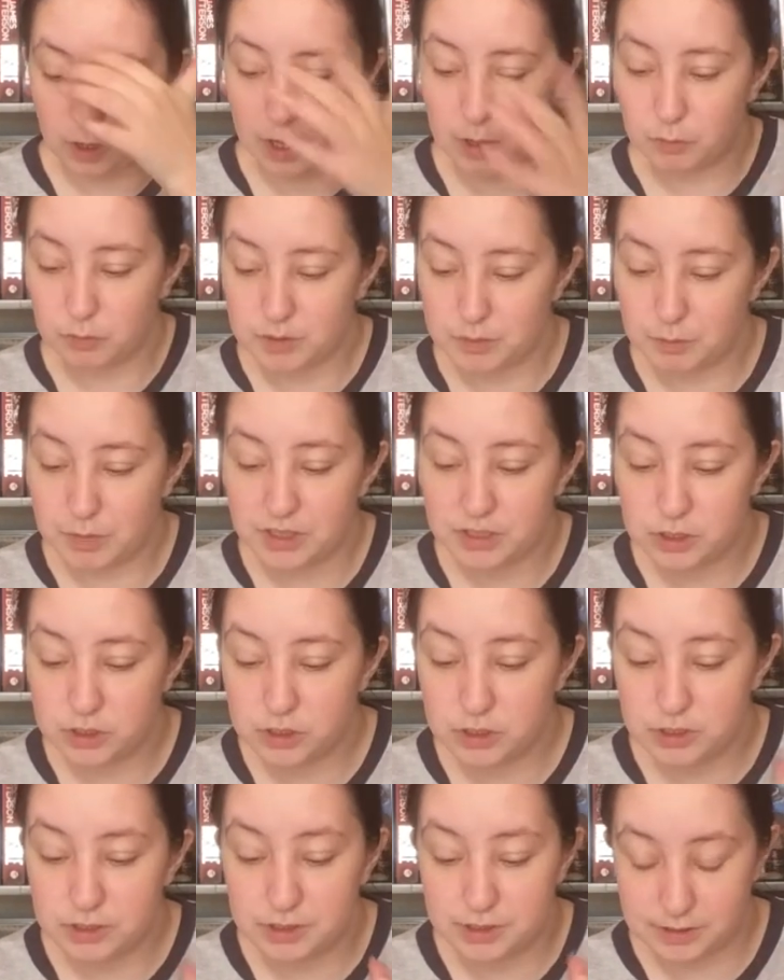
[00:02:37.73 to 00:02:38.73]
was
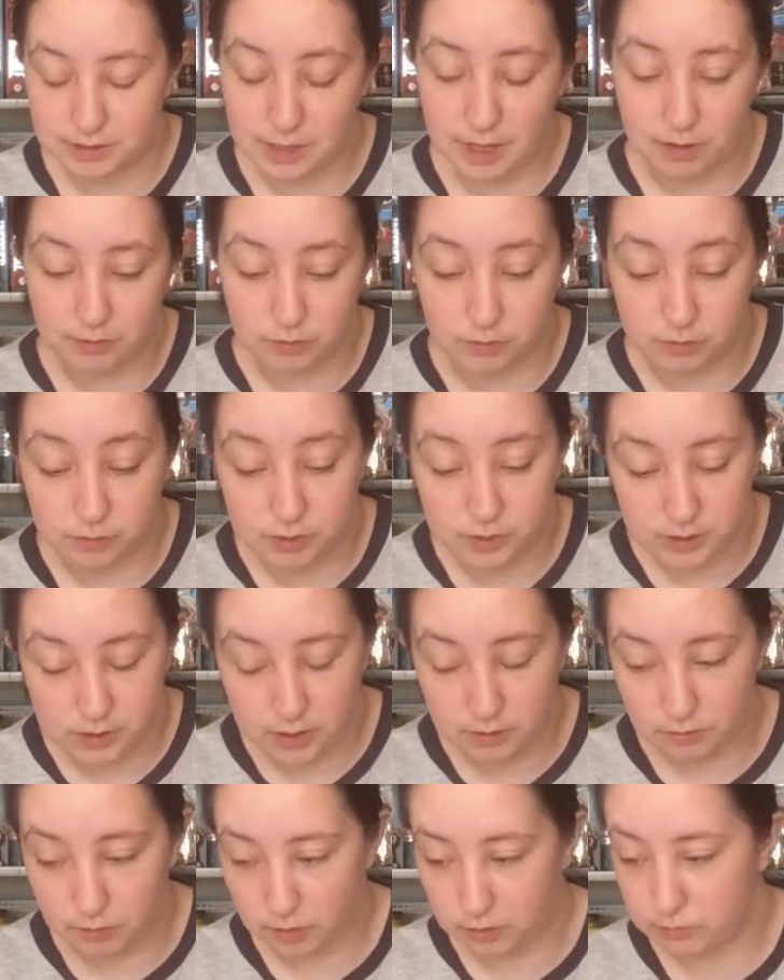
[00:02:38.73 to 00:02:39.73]
messaging Steph over at
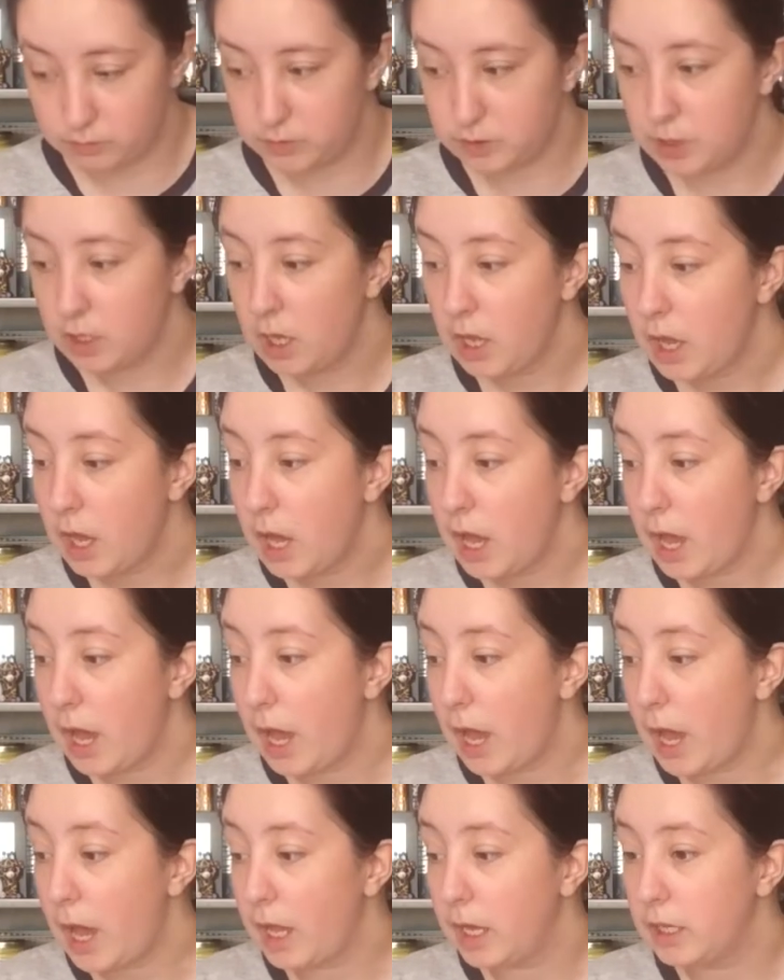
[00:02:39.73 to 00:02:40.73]
Steph Loves,
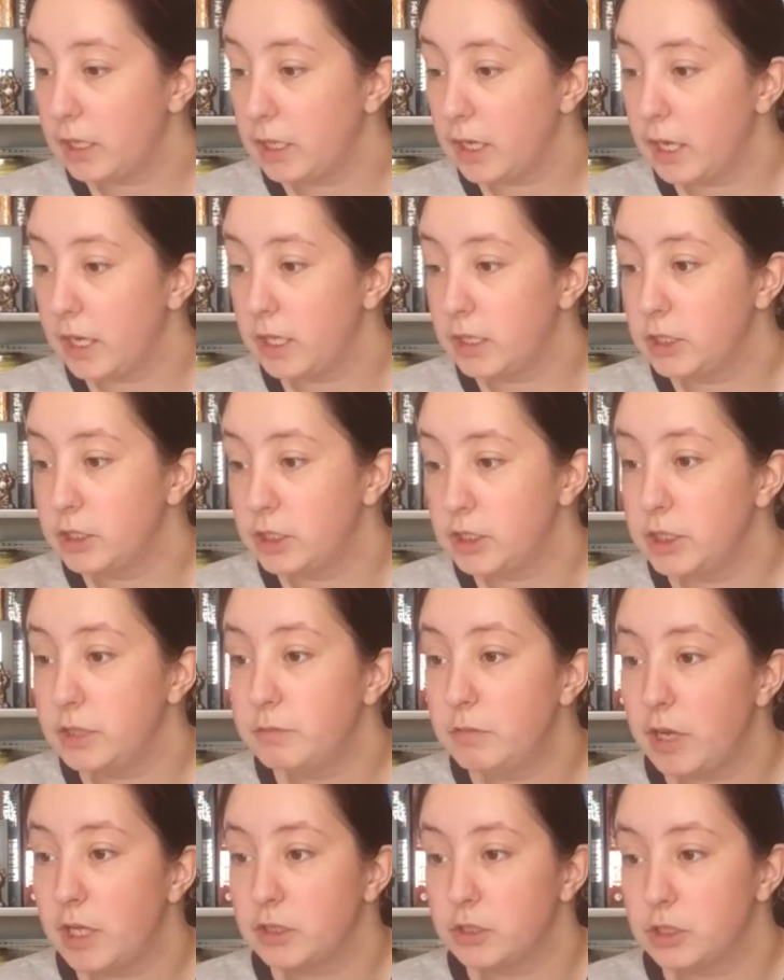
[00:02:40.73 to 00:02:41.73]
and she
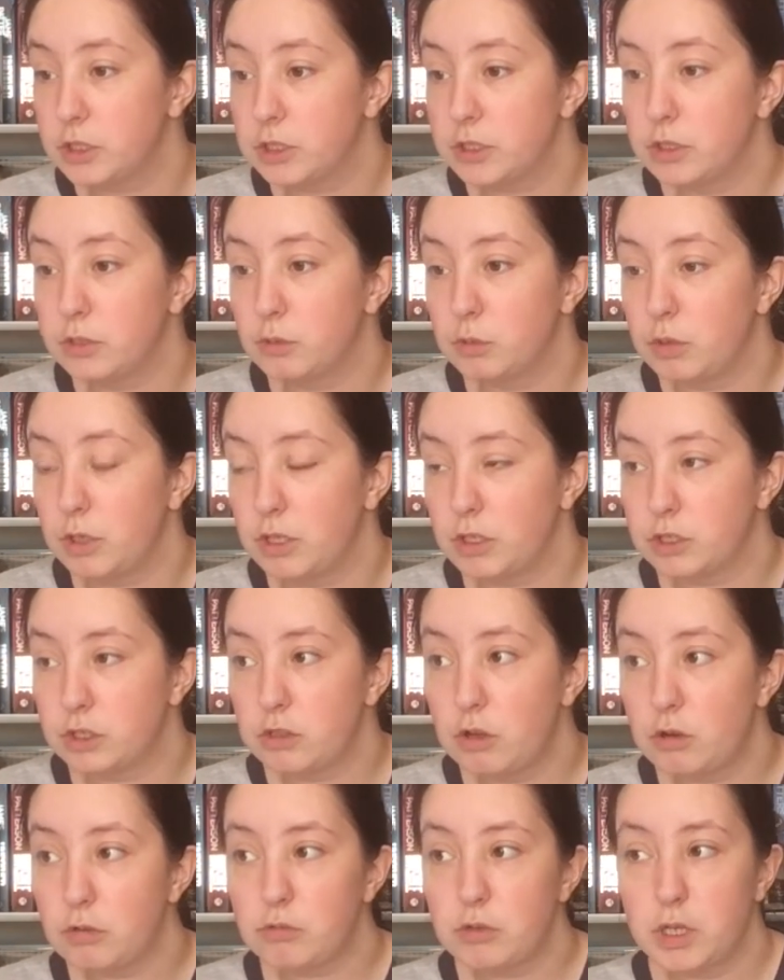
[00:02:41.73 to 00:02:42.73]
mentioned, well, it's
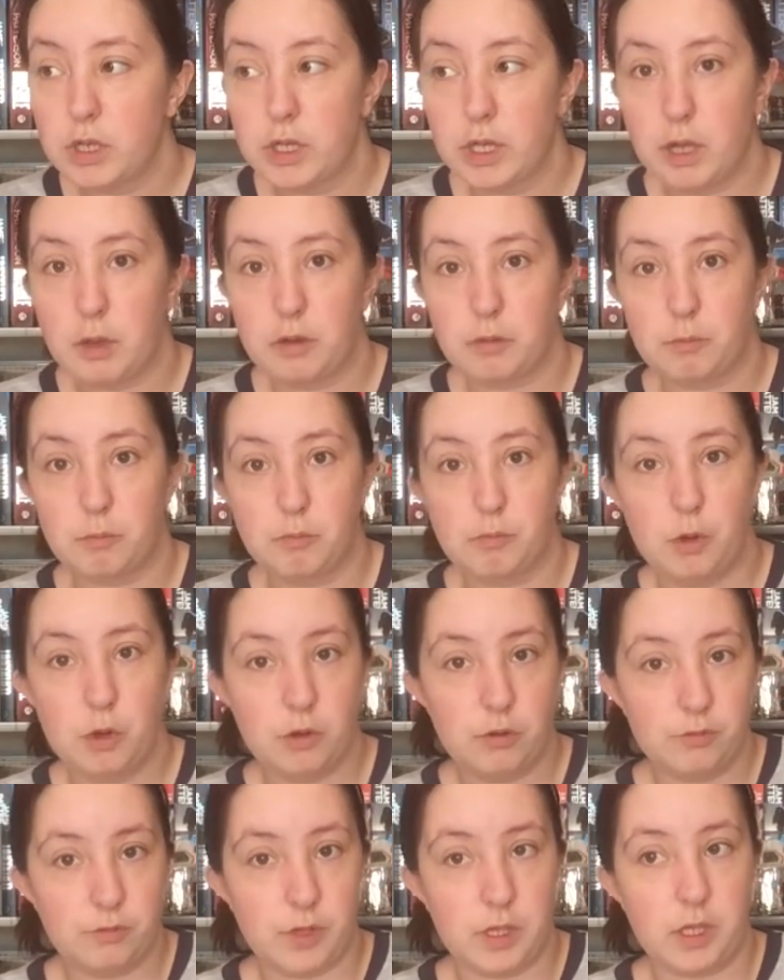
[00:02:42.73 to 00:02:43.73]
not really a
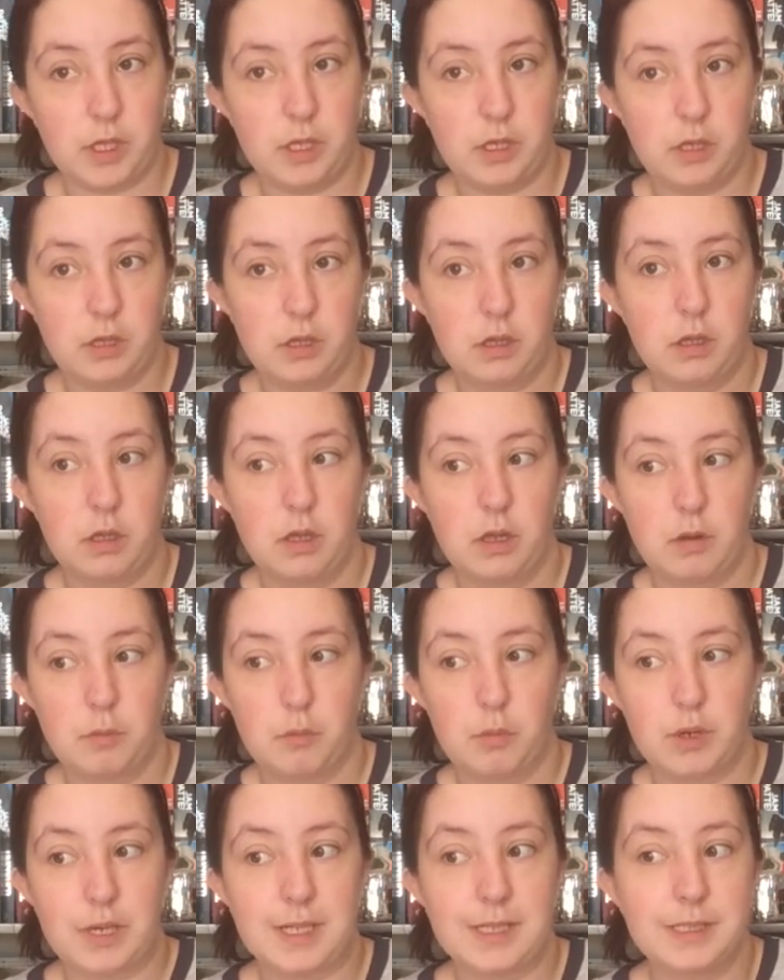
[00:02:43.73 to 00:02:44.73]
movie,
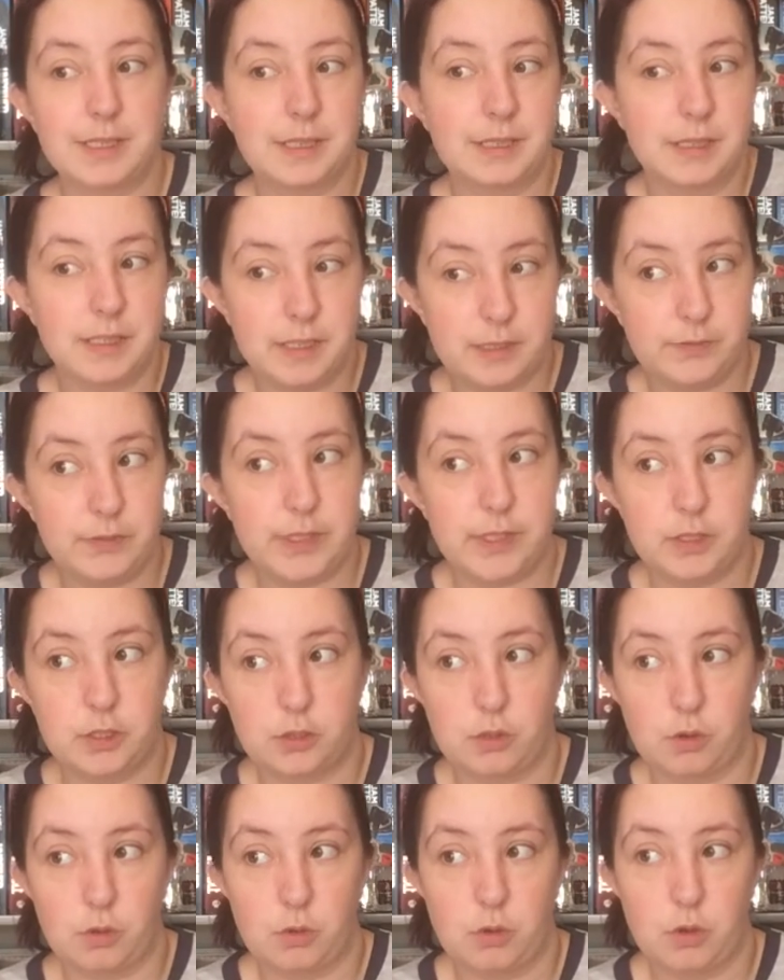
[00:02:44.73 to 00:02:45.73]
but it is a TV
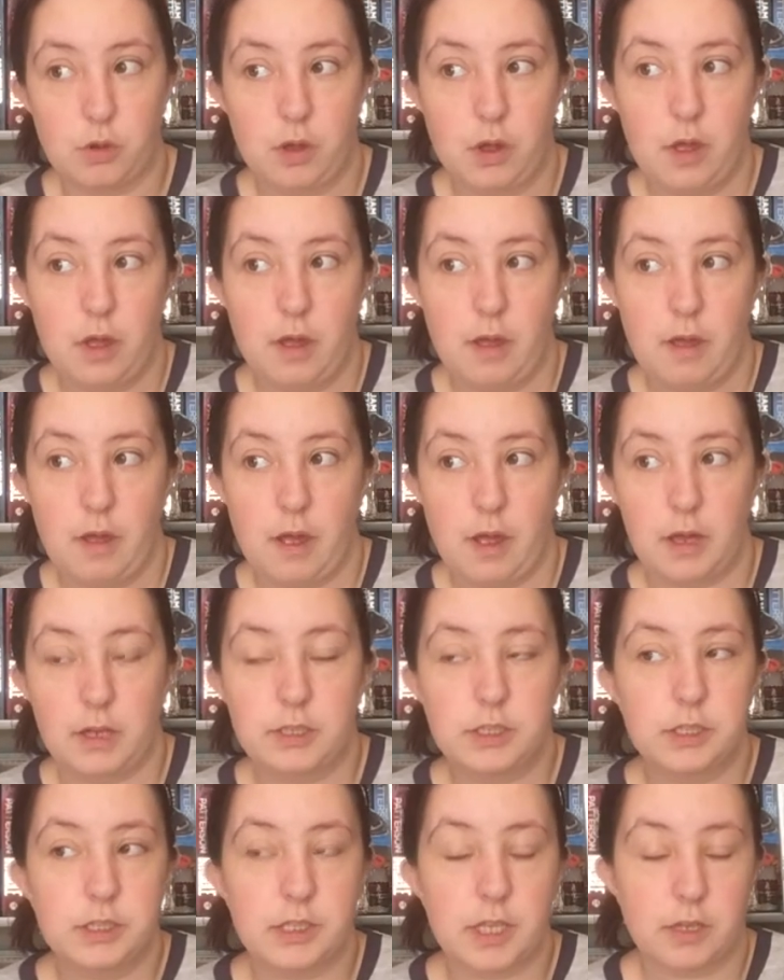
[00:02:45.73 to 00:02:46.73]
show. And
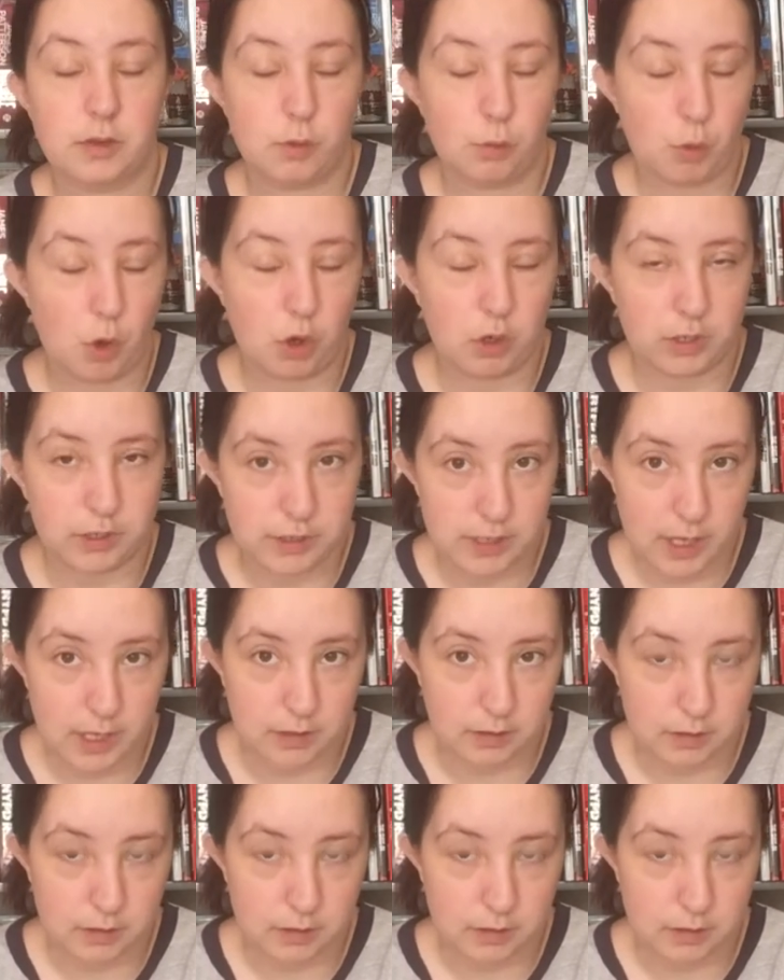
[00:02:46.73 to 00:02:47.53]
she said The Walking Dead.